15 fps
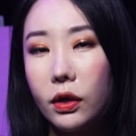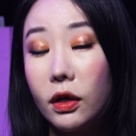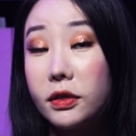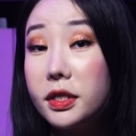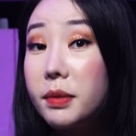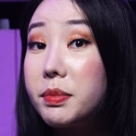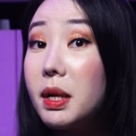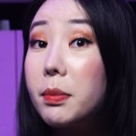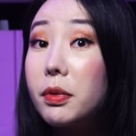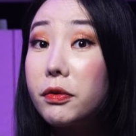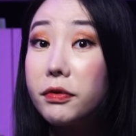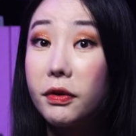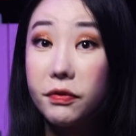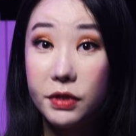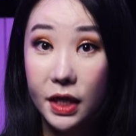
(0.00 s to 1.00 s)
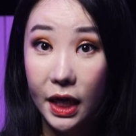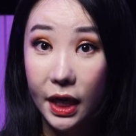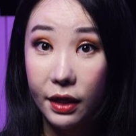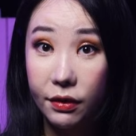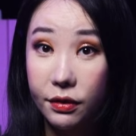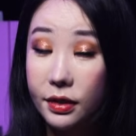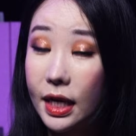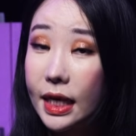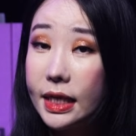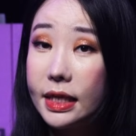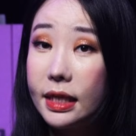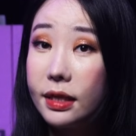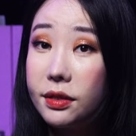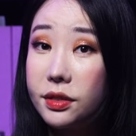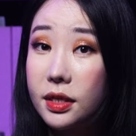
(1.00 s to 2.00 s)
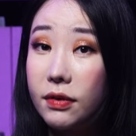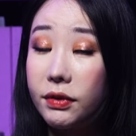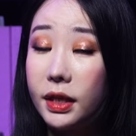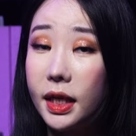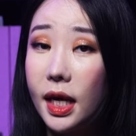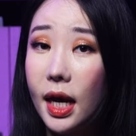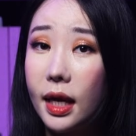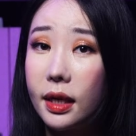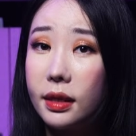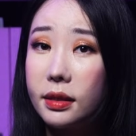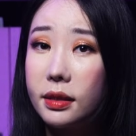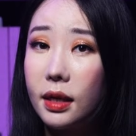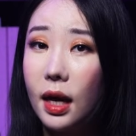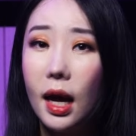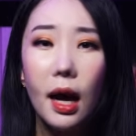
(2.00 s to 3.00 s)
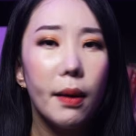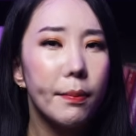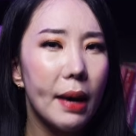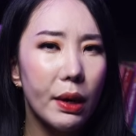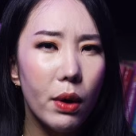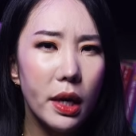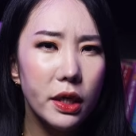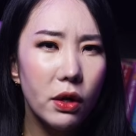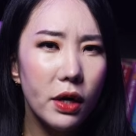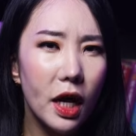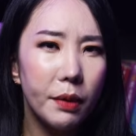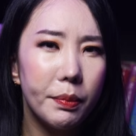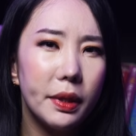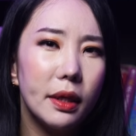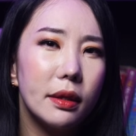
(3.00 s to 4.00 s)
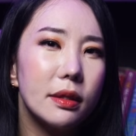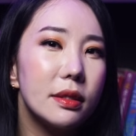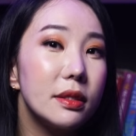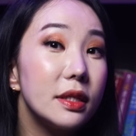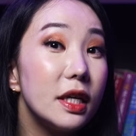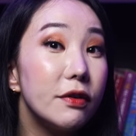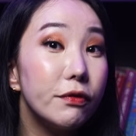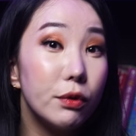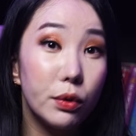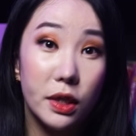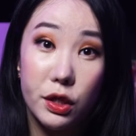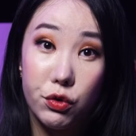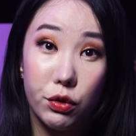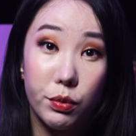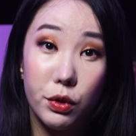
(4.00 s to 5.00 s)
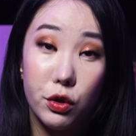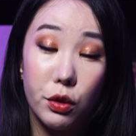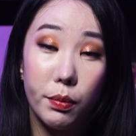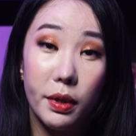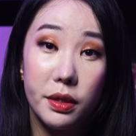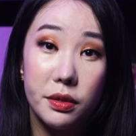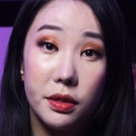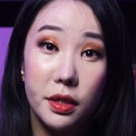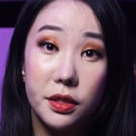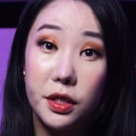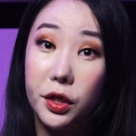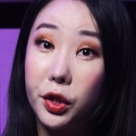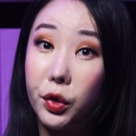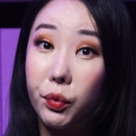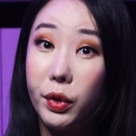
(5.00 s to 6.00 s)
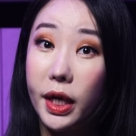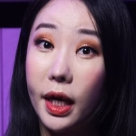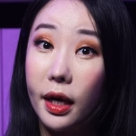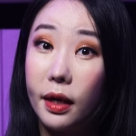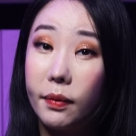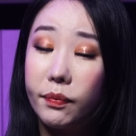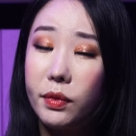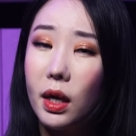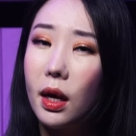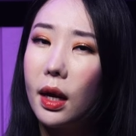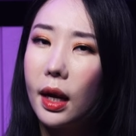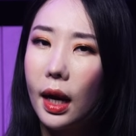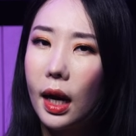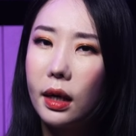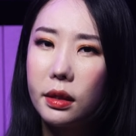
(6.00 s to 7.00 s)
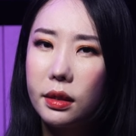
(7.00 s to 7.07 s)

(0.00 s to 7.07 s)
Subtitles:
on September 15, 1978, Pagang had been in the seafood distribution business in Korea and